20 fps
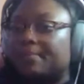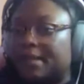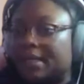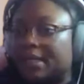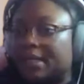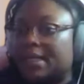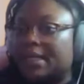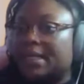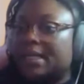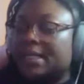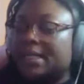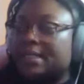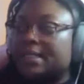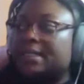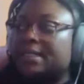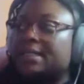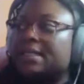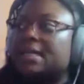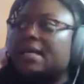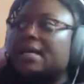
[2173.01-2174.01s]

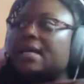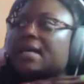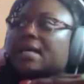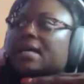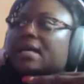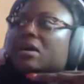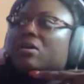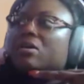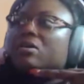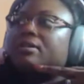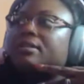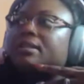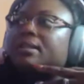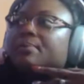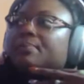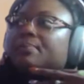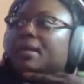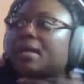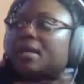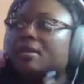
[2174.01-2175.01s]
piece, on
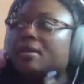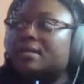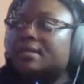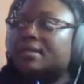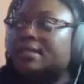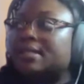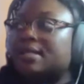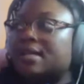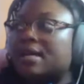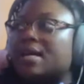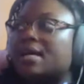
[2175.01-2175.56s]
the parent